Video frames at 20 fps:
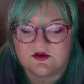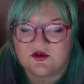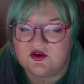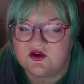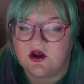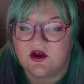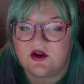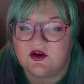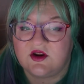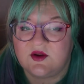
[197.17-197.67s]

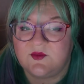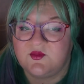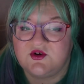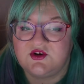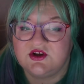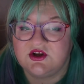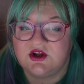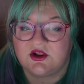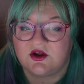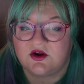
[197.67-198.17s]
"None in
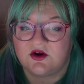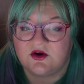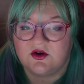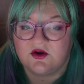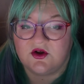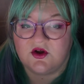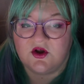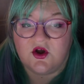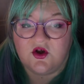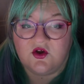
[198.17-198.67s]
particular."
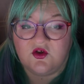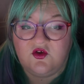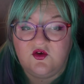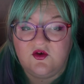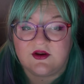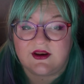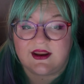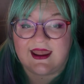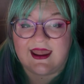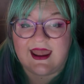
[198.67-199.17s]

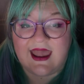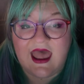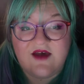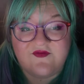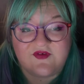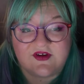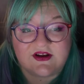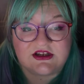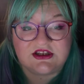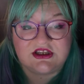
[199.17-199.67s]
"Good
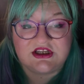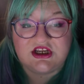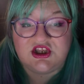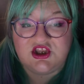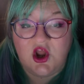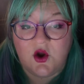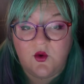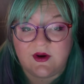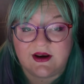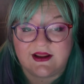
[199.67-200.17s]
heaven! Did
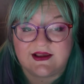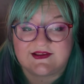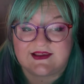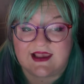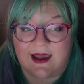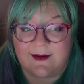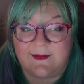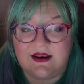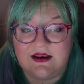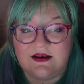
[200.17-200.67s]
no one
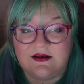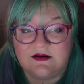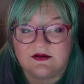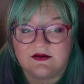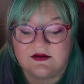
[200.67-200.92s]
examine?"